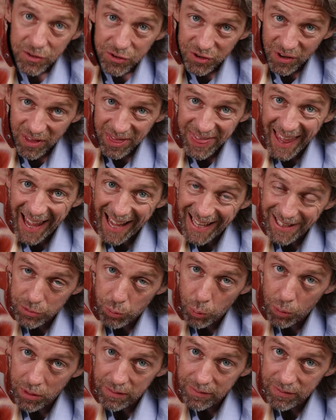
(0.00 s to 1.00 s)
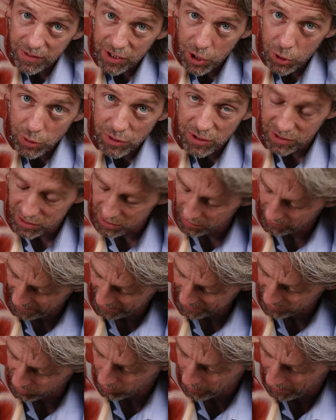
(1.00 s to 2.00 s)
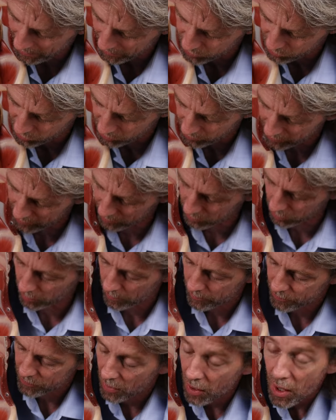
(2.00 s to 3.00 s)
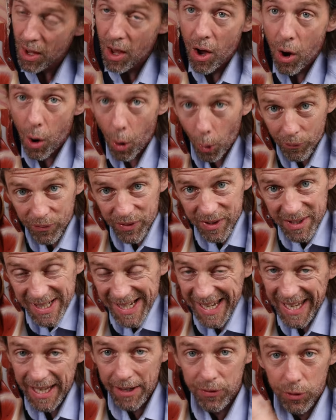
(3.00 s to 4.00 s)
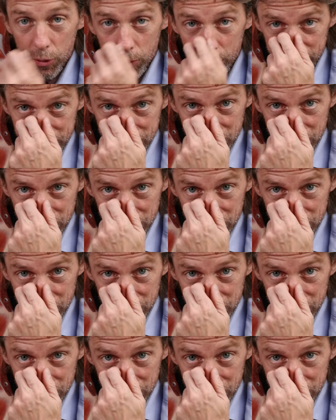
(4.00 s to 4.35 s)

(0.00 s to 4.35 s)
So that's one of the uses of Hesselbach's triangle. Obviously, if you're a